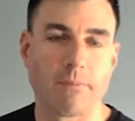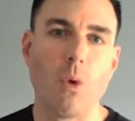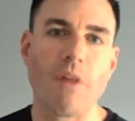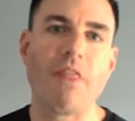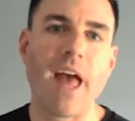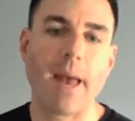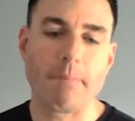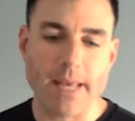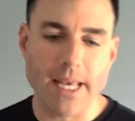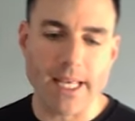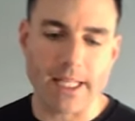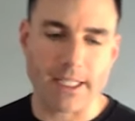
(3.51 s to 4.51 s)
What that
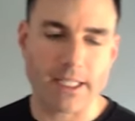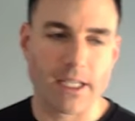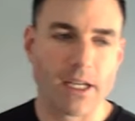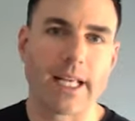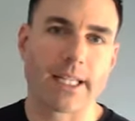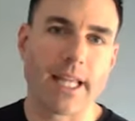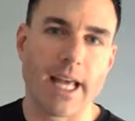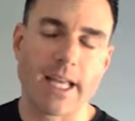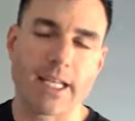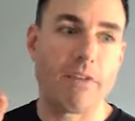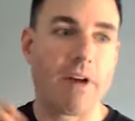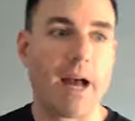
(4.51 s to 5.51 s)
means is
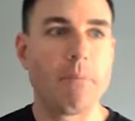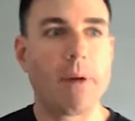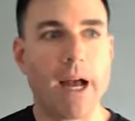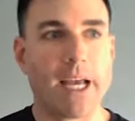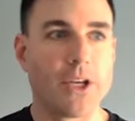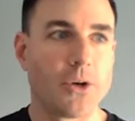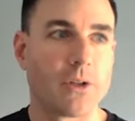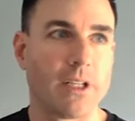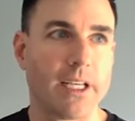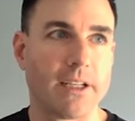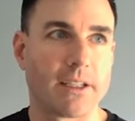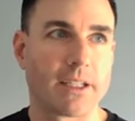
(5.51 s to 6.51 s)
that if I'm buying your
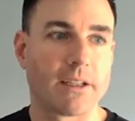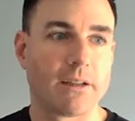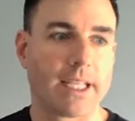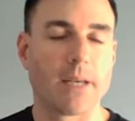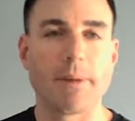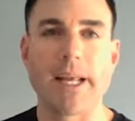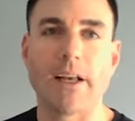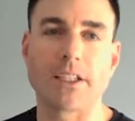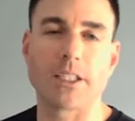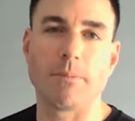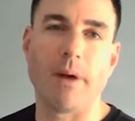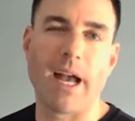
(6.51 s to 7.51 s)
leads and somebody
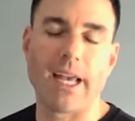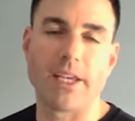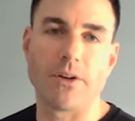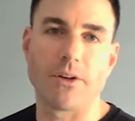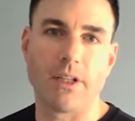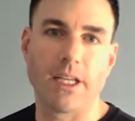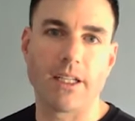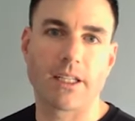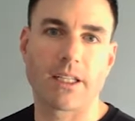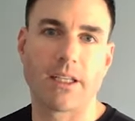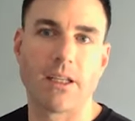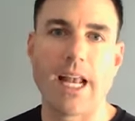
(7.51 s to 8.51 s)
else is buying your leads